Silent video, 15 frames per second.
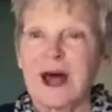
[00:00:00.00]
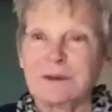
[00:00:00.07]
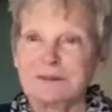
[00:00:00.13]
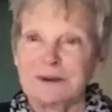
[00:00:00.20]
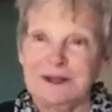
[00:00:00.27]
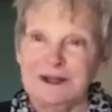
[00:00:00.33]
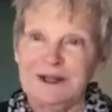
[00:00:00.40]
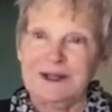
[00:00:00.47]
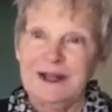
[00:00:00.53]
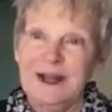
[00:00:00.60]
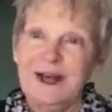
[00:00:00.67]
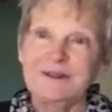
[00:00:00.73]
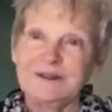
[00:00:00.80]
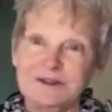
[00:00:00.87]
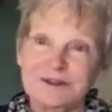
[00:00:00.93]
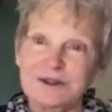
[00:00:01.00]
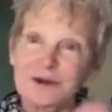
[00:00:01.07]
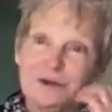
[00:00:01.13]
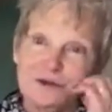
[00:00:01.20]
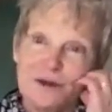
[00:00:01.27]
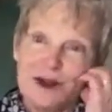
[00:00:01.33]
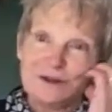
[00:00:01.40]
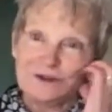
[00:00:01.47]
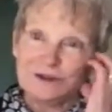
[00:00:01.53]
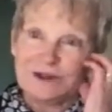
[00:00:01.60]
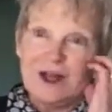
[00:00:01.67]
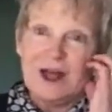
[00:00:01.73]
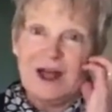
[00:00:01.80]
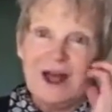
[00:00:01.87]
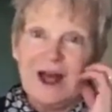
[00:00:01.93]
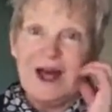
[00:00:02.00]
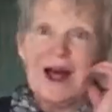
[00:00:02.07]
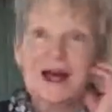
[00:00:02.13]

Happy and, they're still friends. Yeah.